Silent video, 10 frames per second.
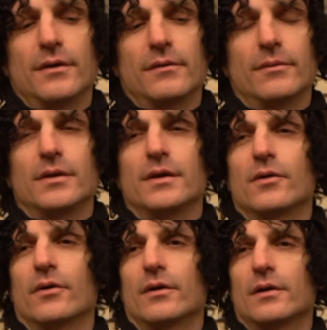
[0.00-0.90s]
when you
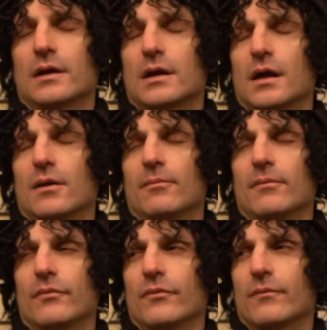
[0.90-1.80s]
hear it, it kind of
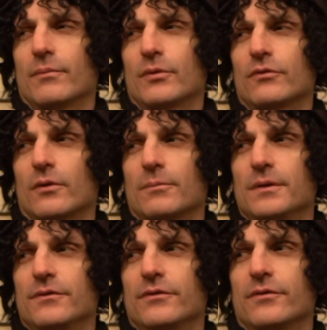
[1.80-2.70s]
puts all the
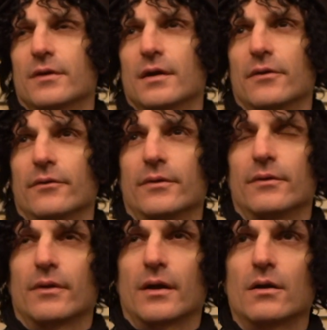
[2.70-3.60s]
pieces together, and
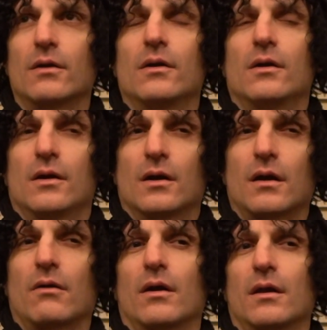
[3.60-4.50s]
you're like,
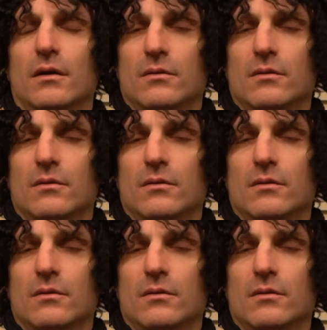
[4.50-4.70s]
all right,